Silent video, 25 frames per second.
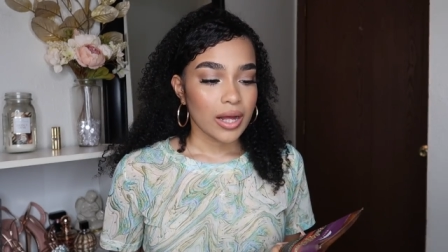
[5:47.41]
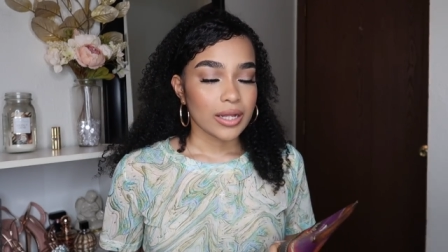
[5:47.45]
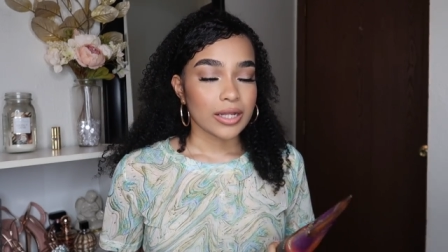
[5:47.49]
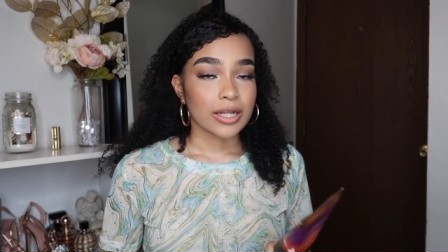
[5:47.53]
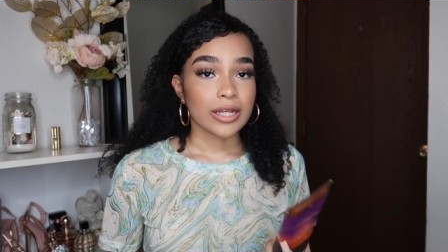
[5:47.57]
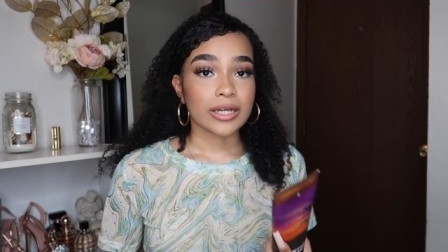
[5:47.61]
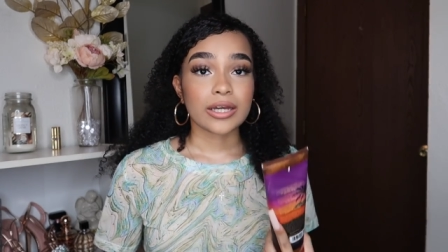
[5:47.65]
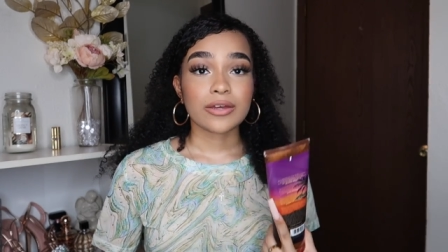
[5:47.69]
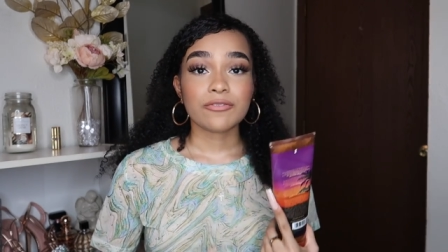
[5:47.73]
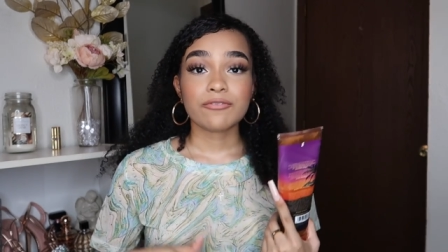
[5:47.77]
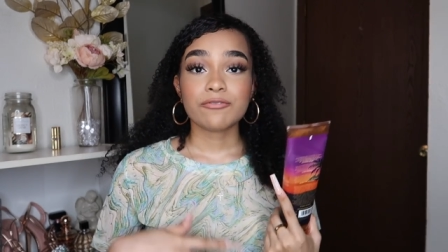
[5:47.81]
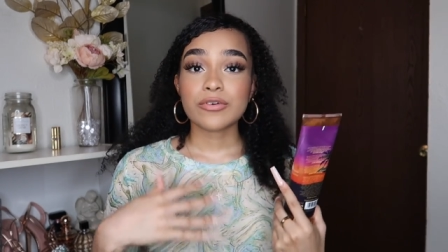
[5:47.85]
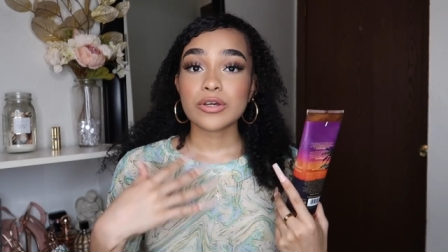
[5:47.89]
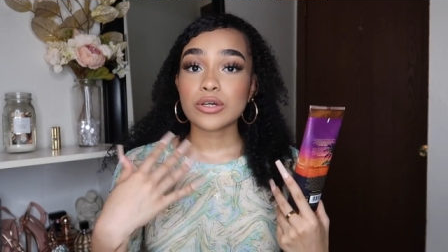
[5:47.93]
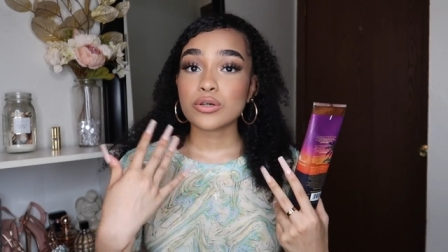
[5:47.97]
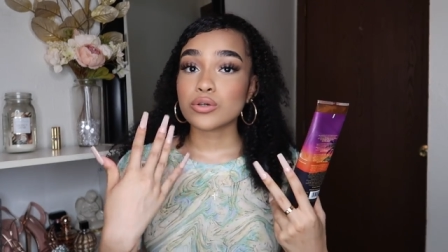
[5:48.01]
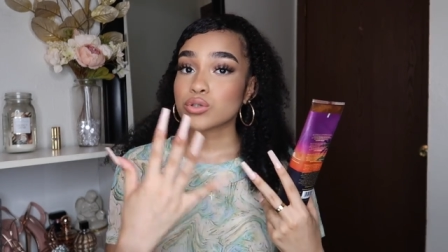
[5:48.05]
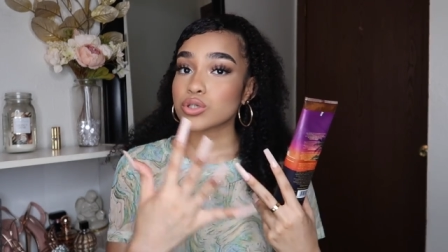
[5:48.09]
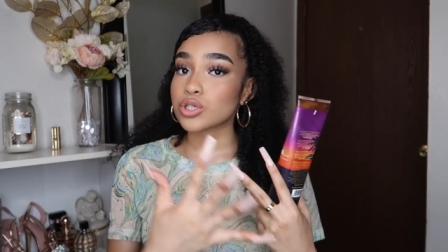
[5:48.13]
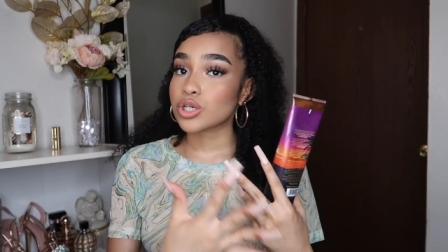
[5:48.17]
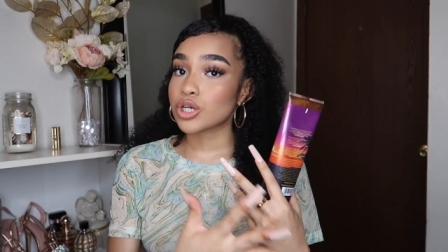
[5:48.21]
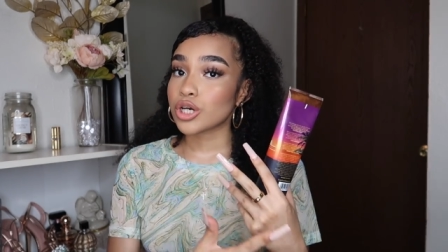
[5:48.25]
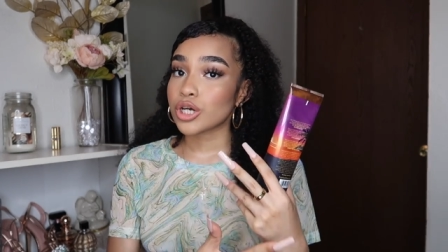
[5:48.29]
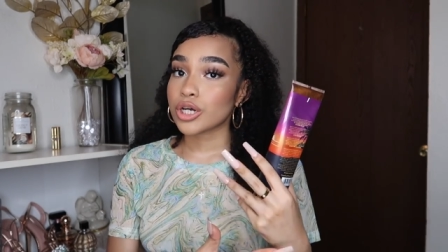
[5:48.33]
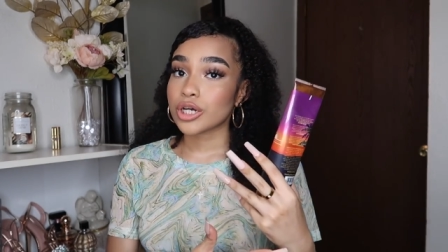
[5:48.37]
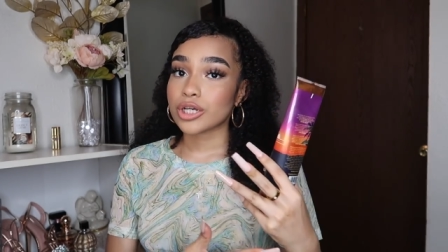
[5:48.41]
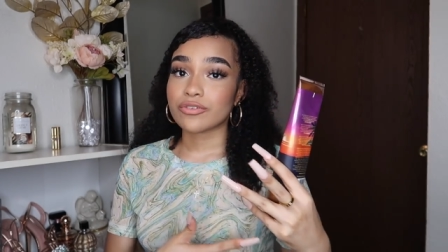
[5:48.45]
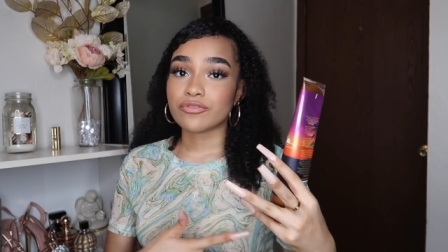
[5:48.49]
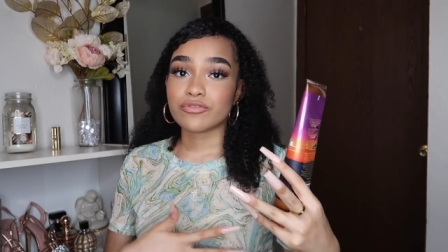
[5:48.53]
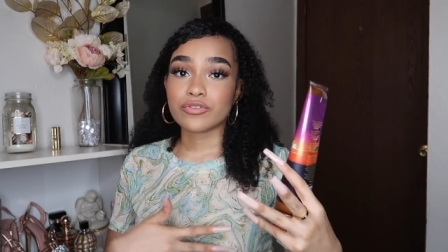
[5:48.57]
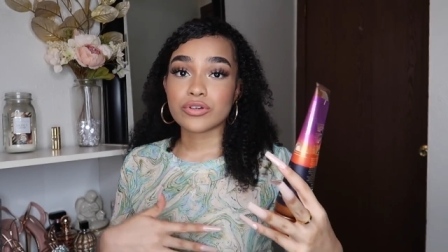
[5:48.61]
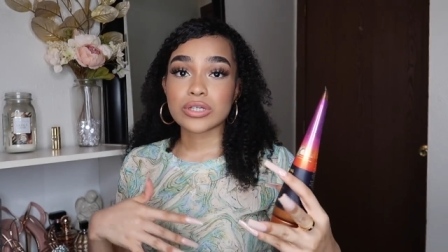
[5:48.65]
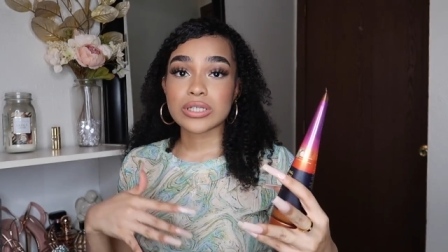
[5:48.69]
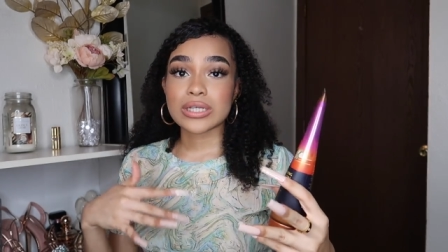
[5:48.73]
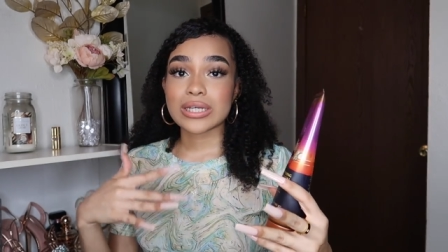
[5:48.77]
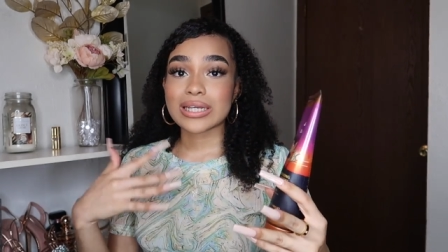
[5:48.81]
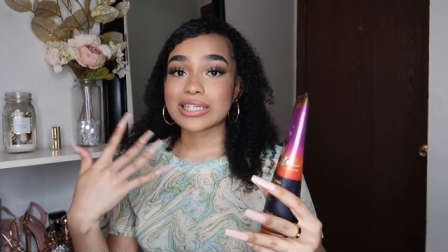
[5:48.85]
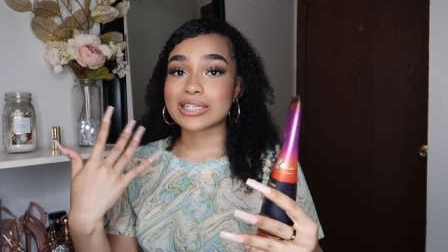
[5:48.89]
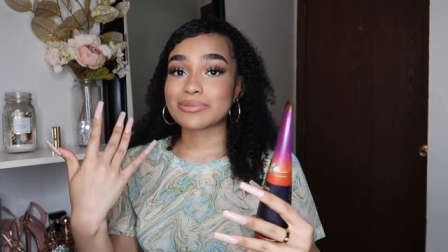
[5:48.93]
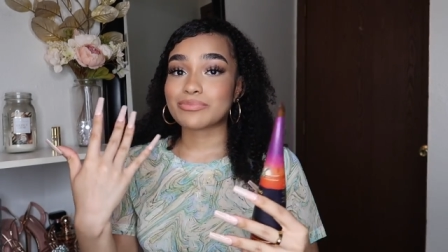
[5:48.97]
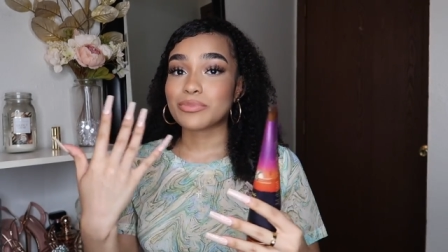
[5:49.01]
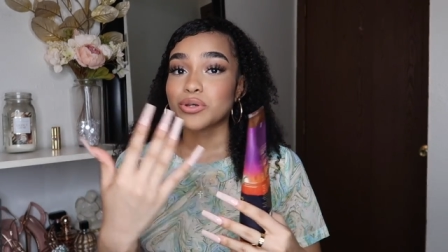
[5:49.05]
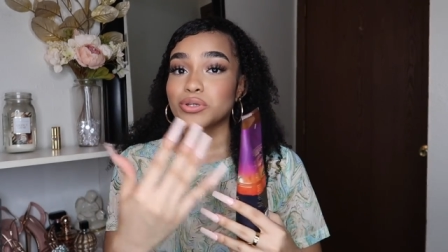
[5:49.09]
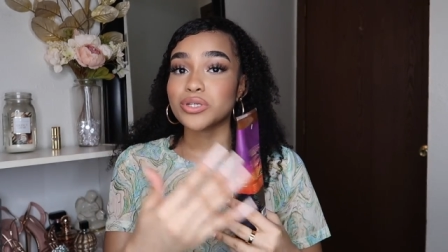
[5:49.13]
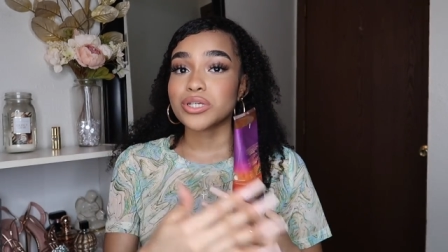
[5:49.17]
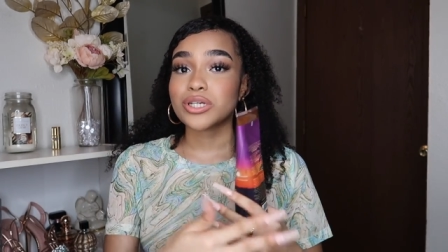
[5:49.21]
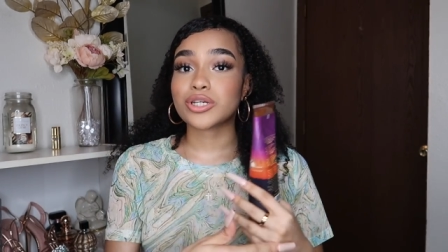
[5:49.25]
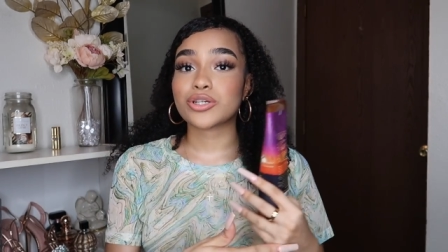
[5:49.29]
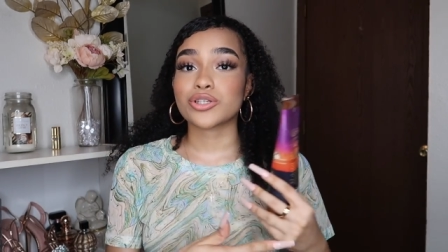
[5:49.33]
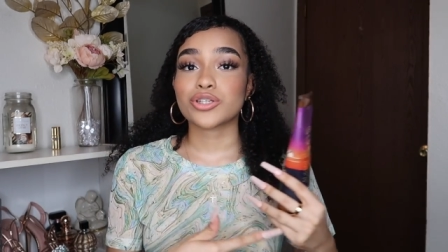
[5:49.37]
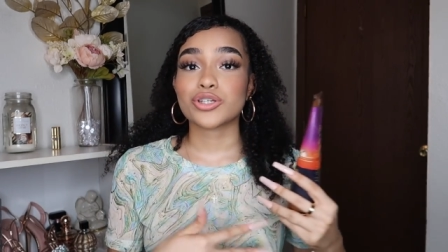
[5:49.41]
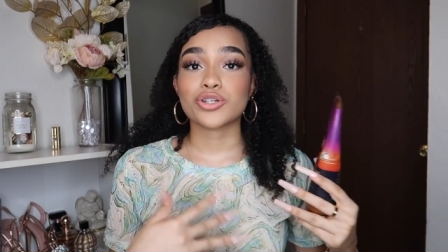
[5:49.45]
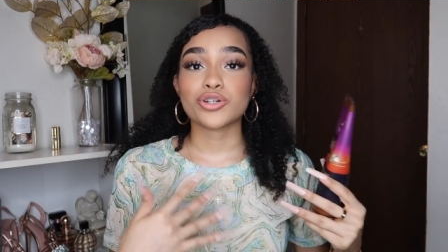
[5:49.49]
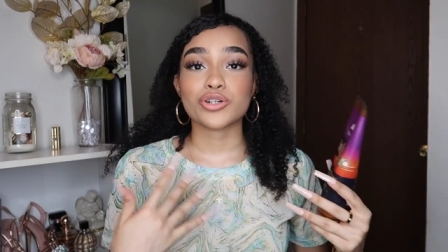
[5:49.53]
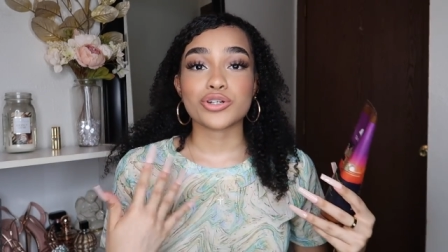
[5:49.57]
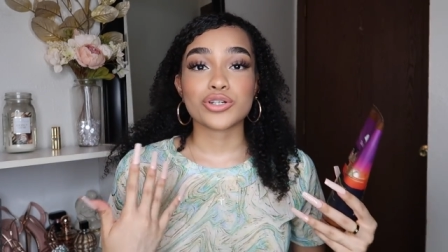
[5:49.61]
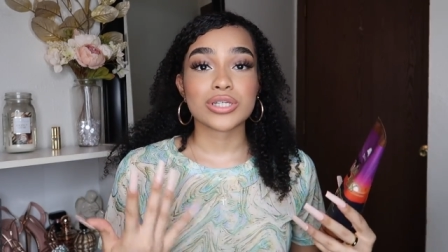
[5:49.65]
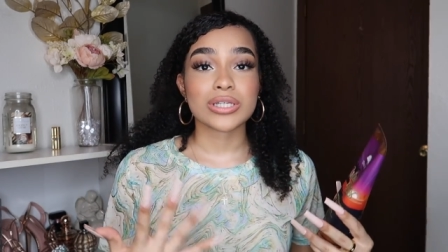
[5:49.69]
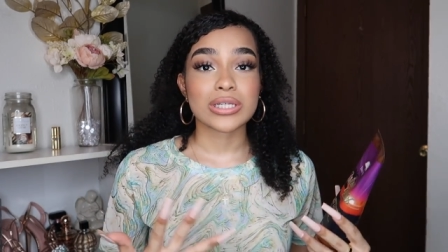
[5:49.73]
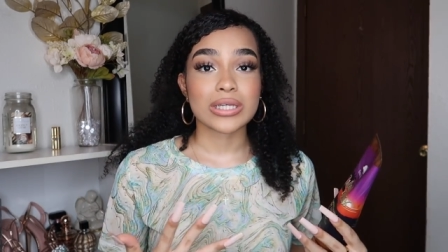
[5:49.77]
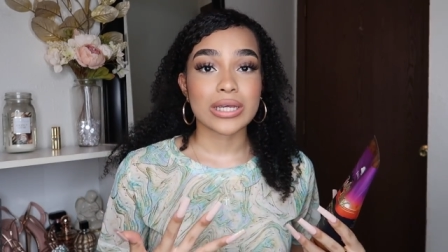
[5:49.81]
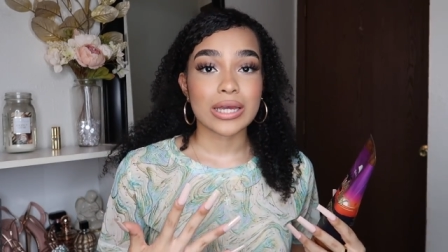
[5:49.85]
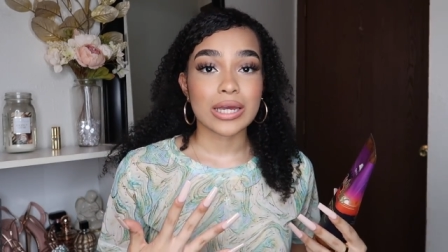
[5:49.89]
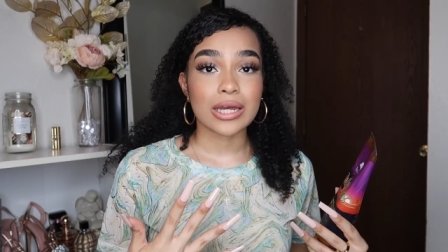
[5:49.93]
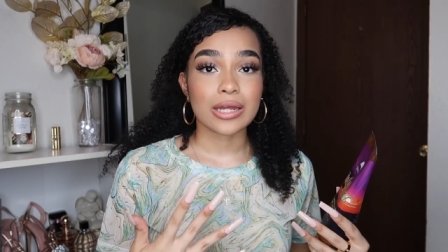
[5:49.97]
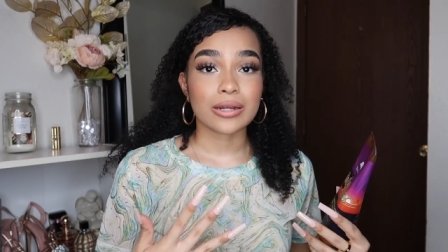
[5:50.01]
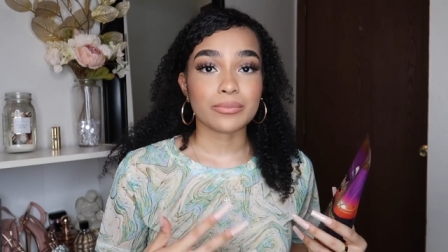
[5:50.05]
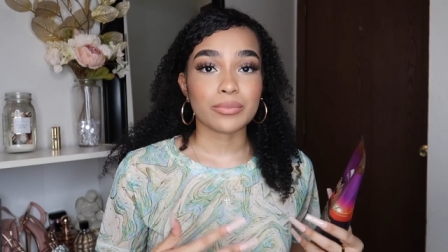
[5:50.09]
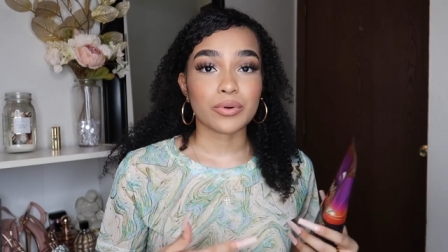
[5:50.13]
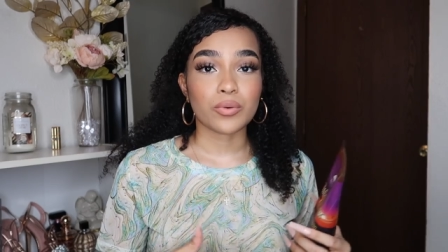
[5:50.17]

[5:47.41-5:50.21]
like it feels good it feels like it's melting into your skin